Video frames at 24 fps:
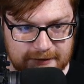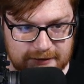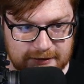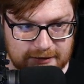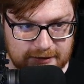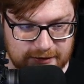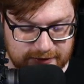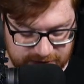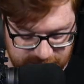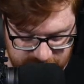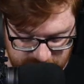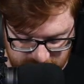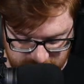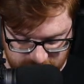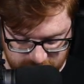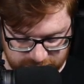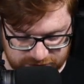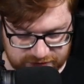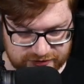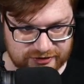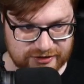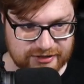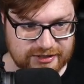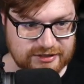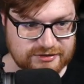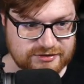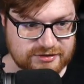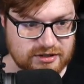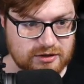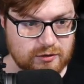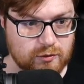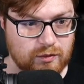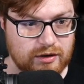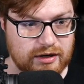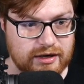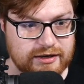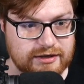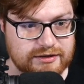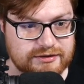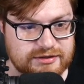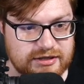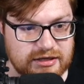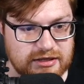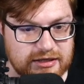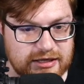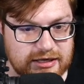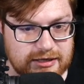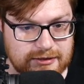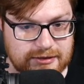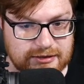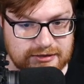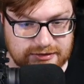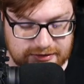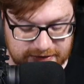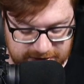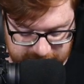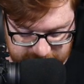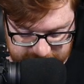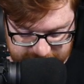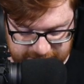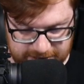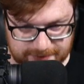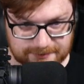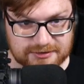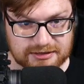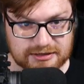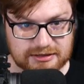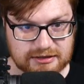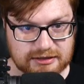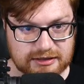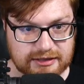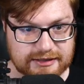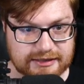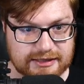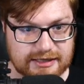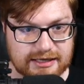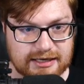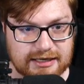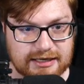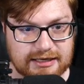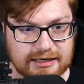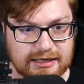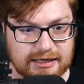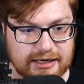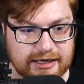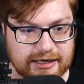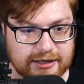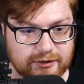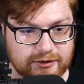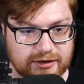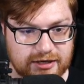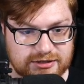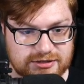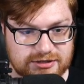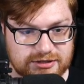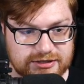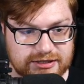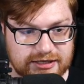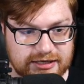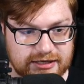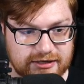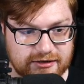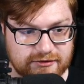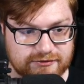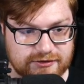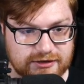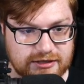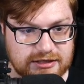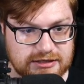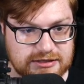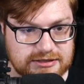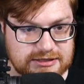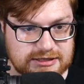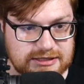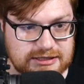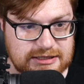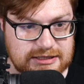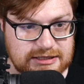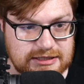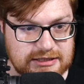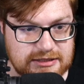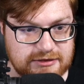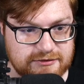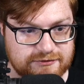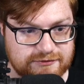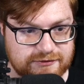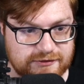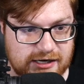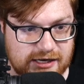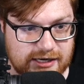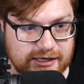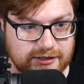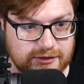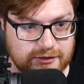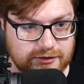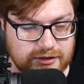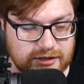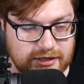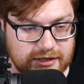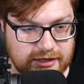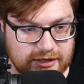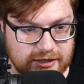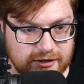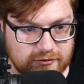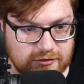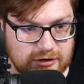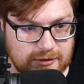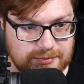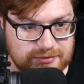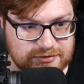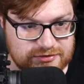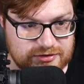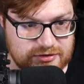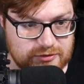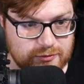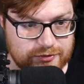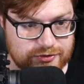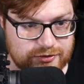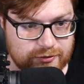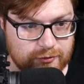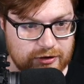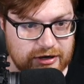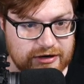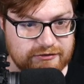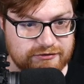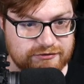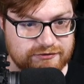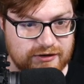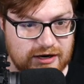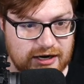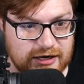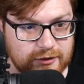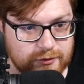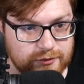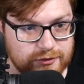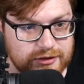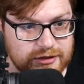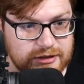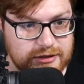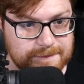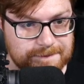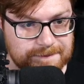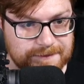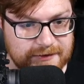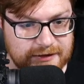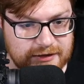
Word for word: Note, it's going to whine and tell at, and yell at me like, "Hey, I don't actually have a key file represented with the right file name."